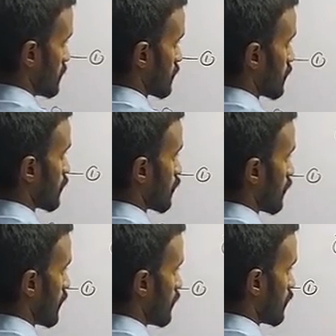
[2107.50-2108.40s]
is
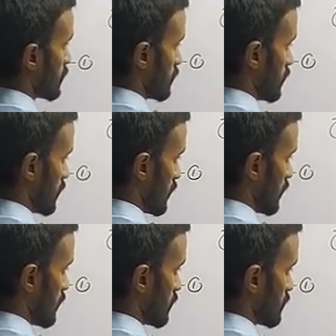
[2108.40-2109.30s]
equal to 5 over
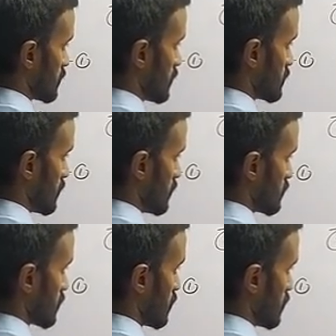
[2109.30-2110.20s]
38, which means
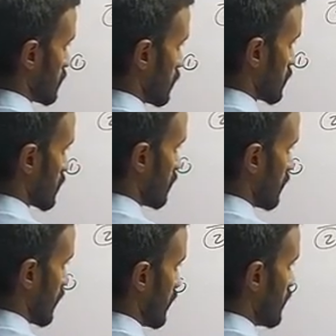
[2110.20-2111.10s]
it is equal to
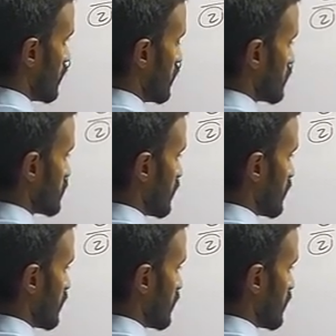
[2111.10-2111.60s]
somewhere like